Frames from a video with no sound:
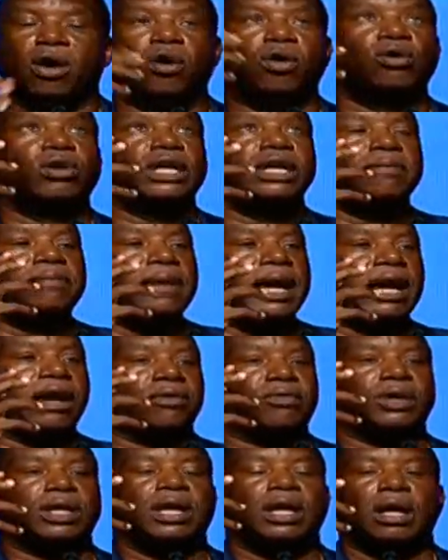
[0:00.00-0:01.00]
Holy
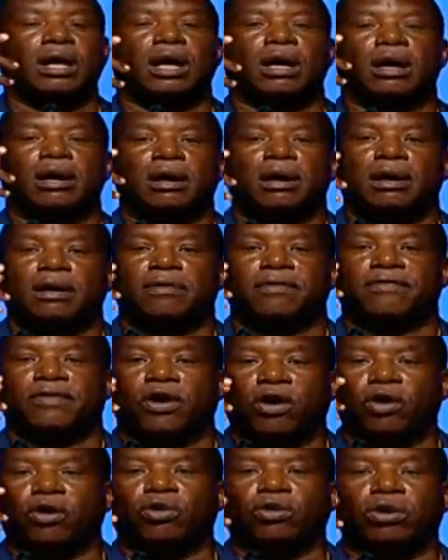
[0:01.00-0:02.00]
Mary, uh, of
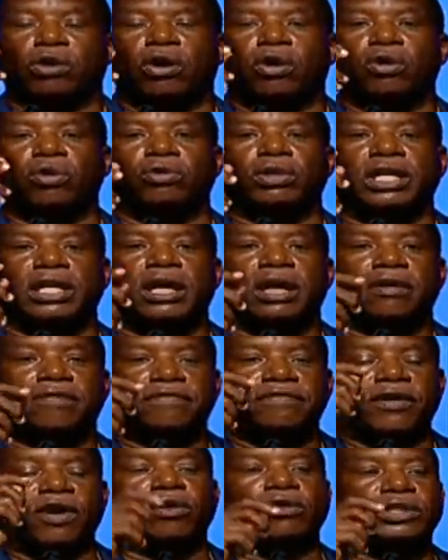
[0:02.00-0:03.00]
her, Holy
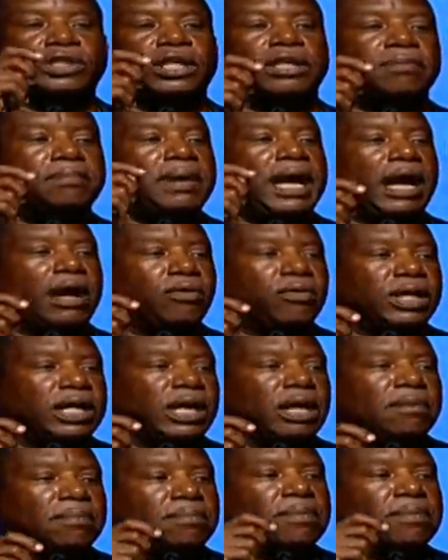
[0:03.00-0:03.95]
Virgin Mary,